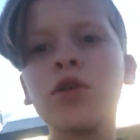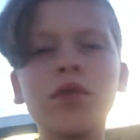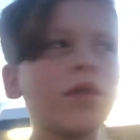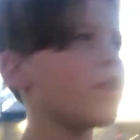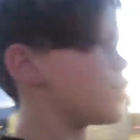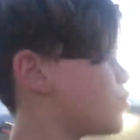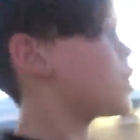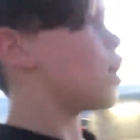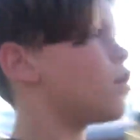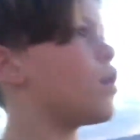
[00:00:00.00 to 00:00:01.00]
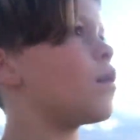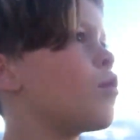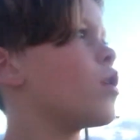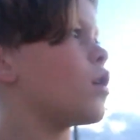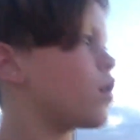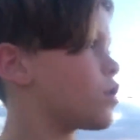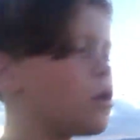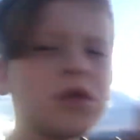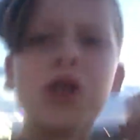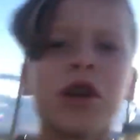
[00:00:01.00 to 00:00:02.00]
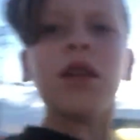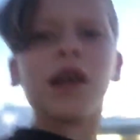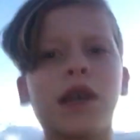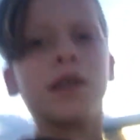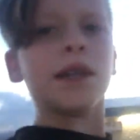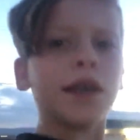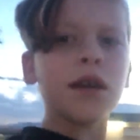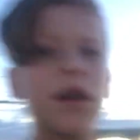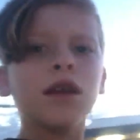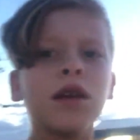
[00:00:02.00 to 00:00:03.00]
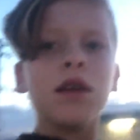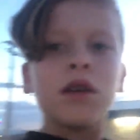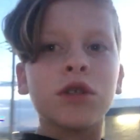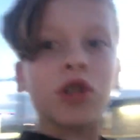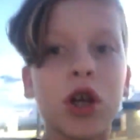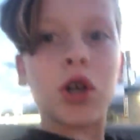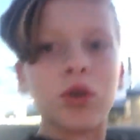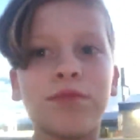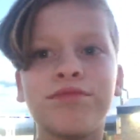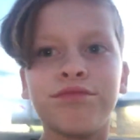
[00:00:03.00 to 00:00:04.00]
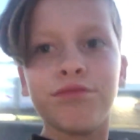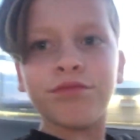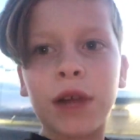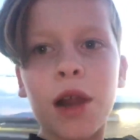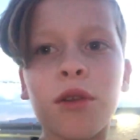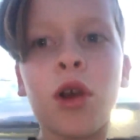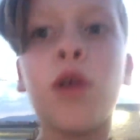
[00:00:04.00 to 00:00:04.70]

northern Utah. We're close to Salt Lake City. So, I don't know